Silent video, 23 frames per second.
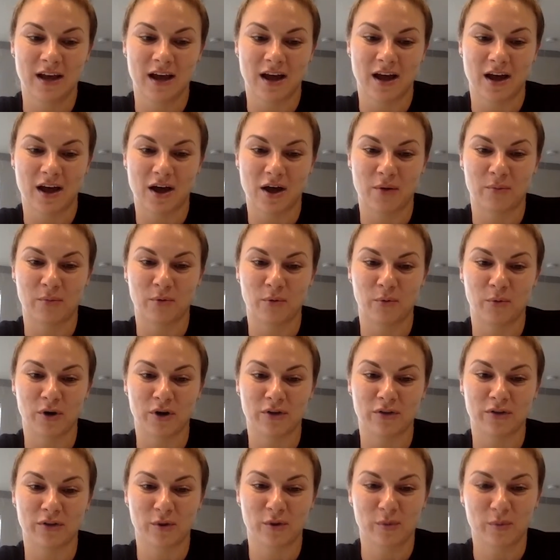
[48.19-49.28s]
Um, we're
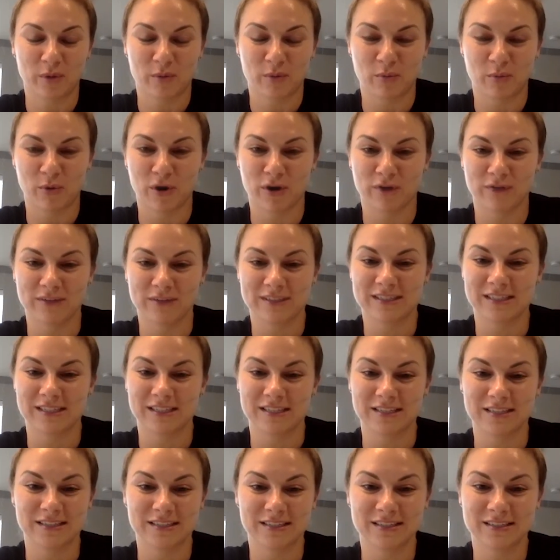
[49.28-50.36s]
a little bit more of a
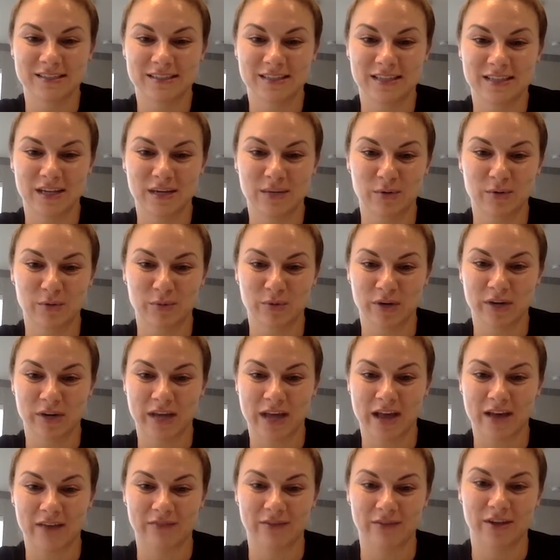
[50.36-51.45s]
season team. We're pretty
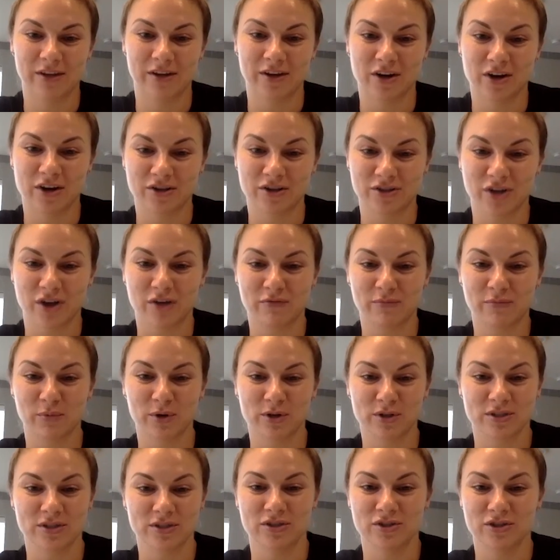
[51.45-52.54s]
heavy in our
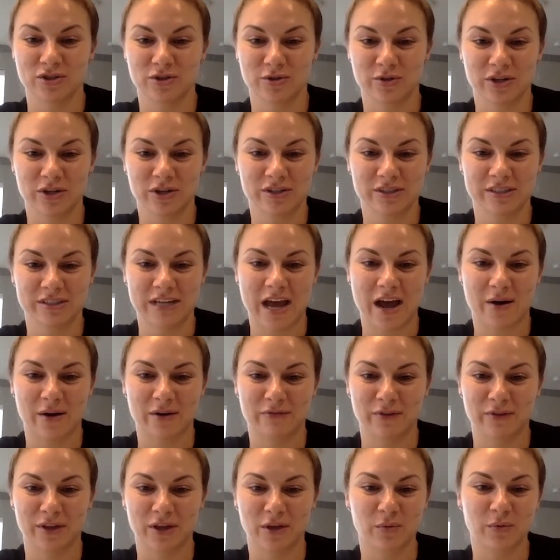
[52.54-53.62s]
sophomores and juniors now. I
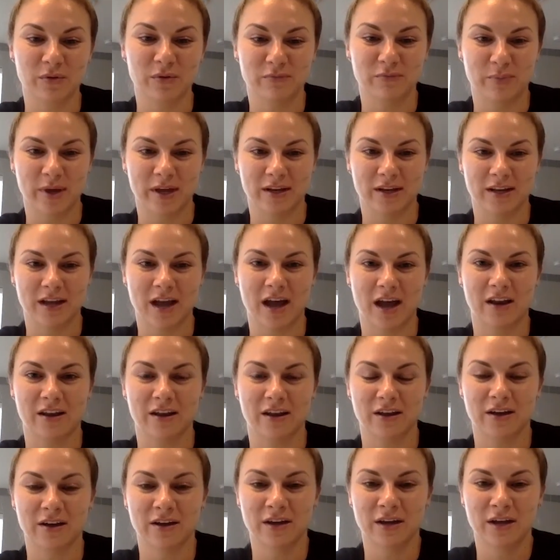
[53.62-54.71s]
feel like we've been kind
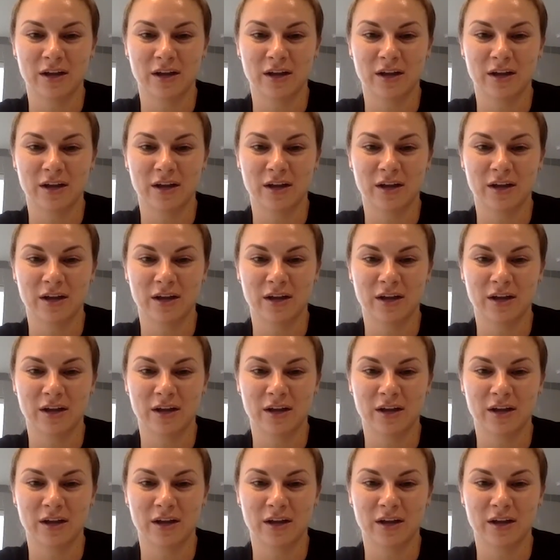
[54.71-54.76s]
of